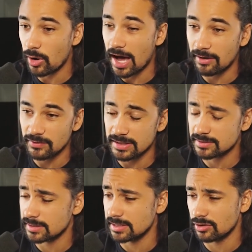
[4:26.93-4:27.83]

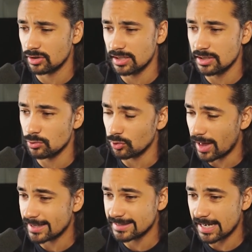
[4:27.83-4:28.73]
Obviously, you're gonna
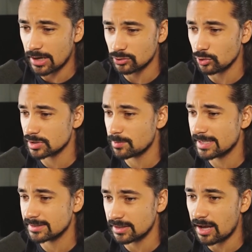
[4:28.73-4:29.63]
utilize that outdoor
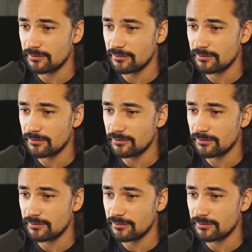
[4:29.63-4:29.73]
space. Love